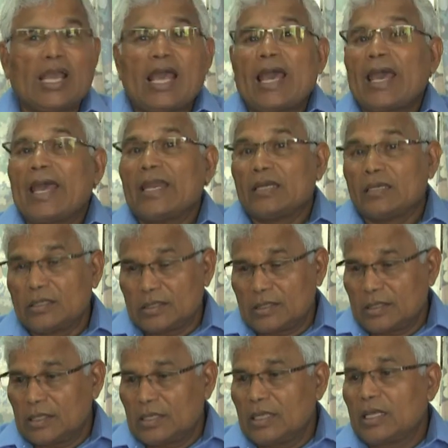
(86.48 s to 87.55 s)
And
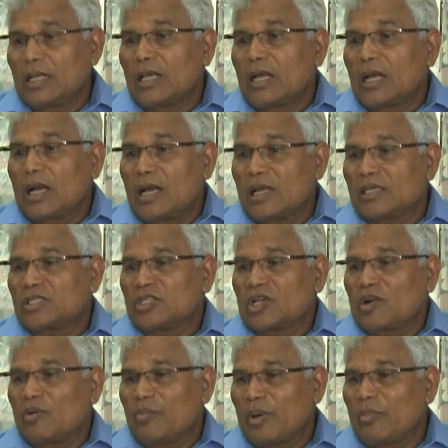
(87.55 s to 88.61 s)
culture
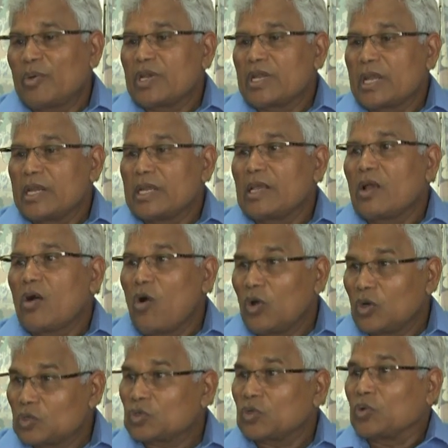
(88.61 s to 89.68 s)
of Papua New Guinea
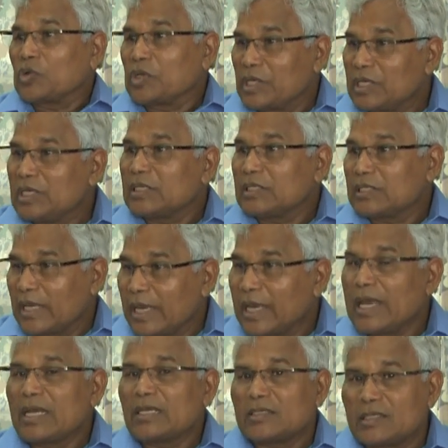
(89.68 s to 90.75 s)
also is
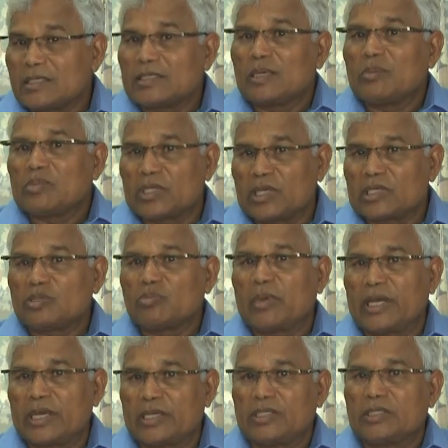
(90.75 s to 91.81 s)
against same sex
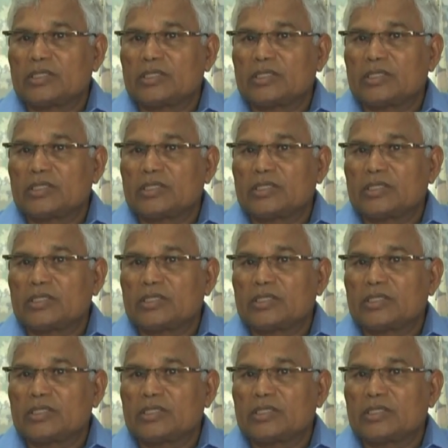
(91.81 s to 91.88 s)
marriage.